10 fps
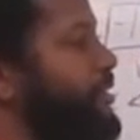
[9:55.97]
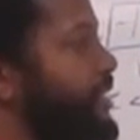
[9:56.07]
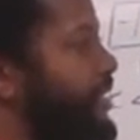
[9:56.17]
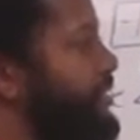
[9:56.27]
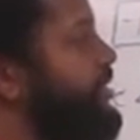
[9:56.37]
like
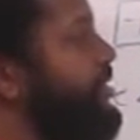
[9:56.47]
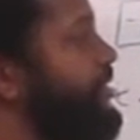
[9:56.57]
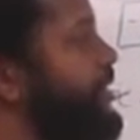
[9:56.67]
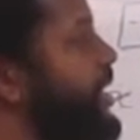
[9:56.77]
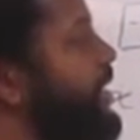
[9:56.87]
I did
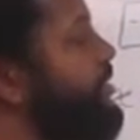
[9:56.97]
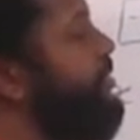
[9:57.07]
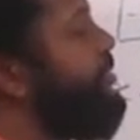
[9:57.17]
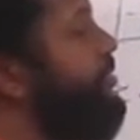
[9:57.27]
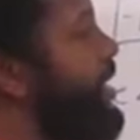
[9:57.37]
that
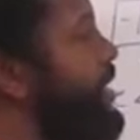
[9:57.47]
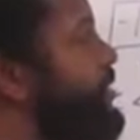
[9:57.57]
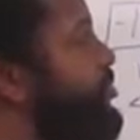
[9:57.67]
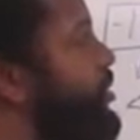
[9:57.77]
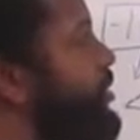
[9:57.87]

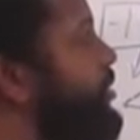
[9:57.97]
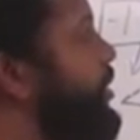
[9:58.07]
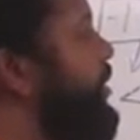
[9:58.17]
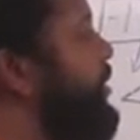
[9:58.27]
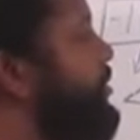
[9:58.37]
last one.
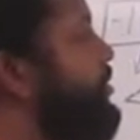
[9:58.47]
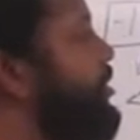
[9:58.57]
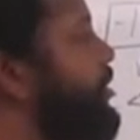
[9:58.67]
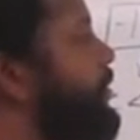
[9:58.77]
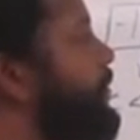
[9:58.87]

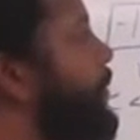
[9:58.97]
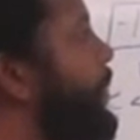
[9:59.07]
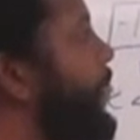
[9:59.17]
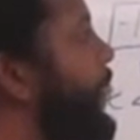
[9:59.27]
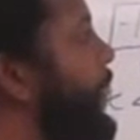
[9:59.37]
So
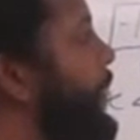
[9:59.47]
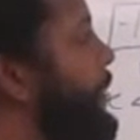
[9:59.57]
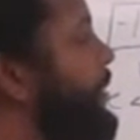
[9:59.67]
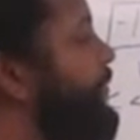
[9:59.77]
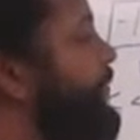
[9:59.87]

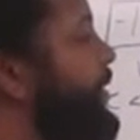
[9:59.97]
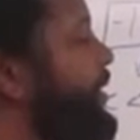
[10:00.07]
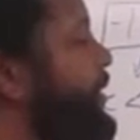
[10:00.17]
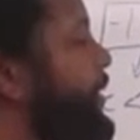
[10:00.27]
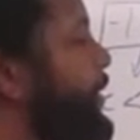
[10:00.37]
if
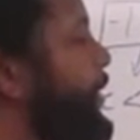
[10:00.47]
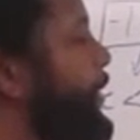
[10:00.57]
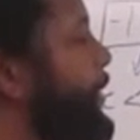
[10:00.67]
anything,